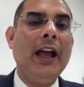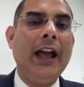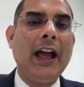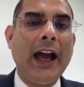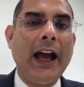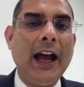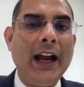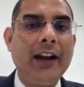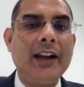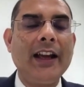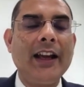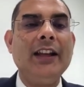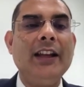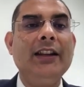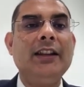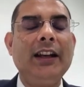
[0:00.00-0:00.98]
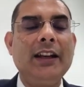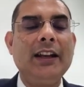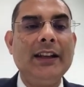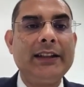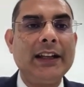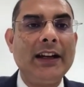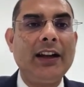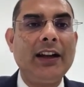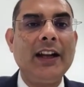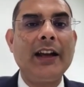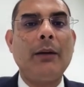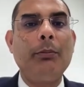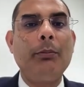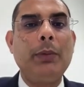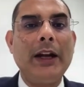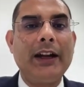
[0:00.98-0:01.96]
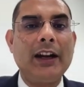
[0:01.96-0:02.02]
And in the recently
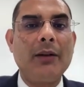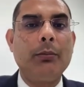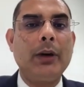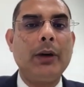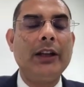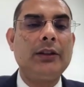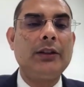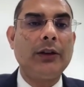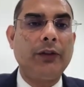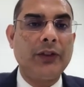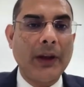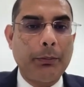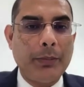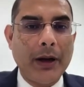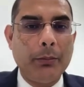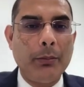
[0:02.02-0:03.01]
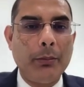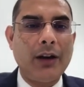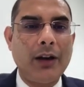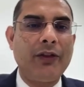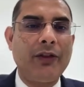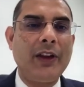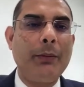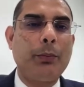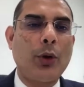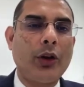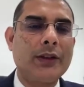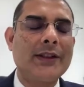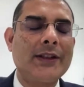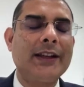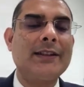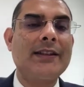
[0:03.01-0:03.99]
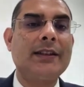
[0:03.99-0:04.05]
completed month of September, we
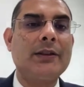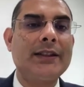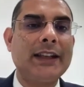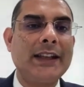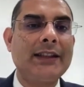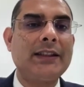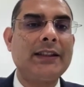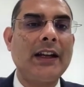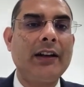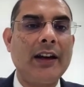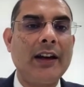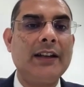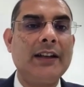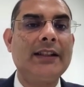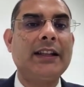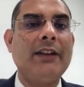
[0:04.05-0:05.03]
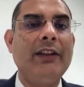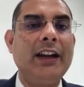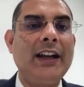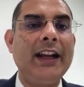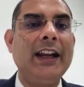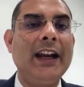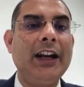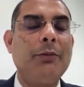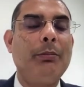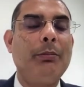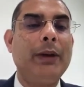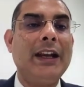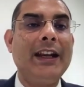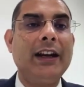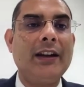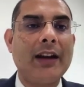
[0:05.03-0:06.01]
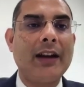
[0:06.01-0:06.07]
processed 678
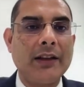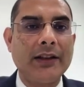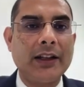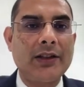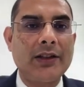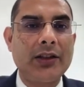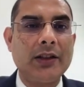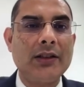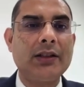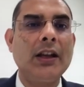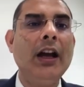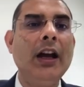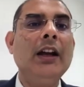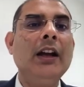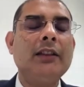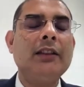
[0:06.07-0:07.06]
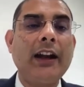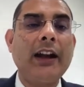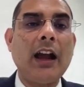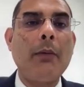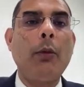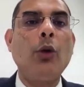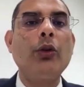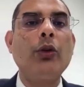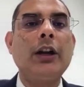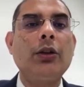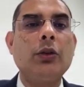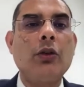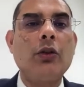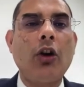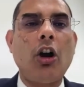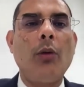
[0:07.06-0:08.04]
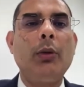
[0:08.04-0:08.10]
billion transactions that amounted to
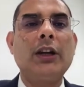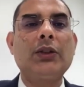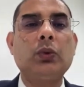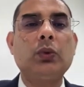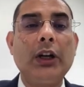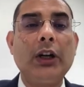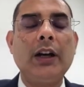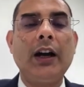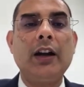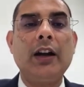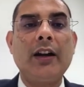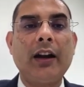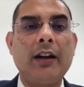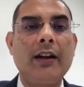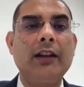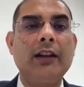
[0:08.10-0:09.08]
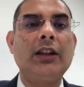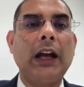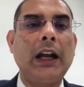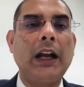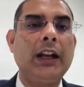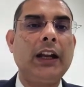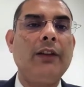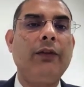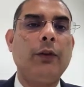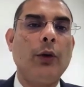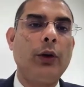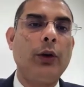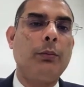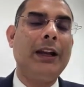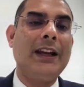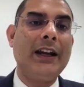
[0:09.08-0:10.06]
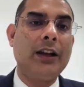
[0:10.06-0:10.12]
commerce worth $134
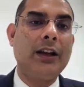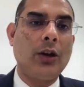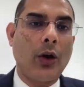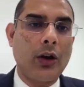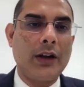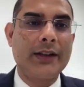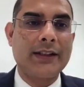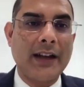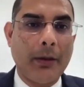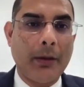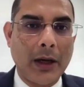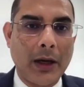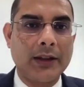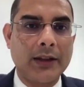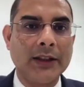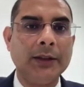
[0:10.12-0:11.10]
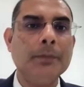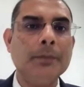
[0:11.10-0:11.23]
billion in a month.